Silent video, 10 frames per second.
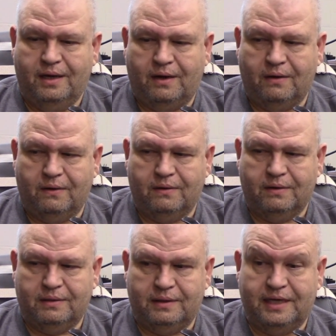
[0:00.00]
our
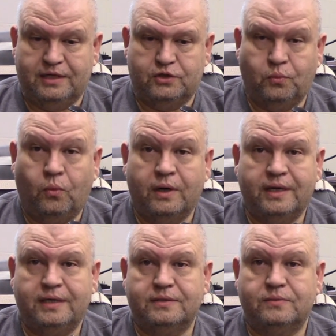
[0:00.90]
late
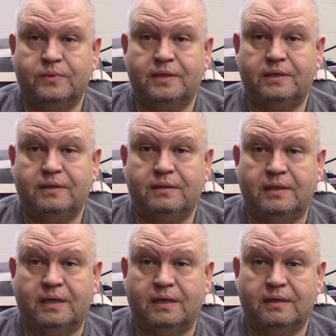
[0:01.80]
20s we
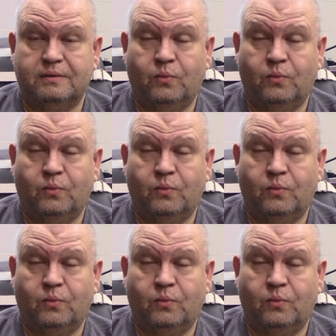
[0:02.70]
uh,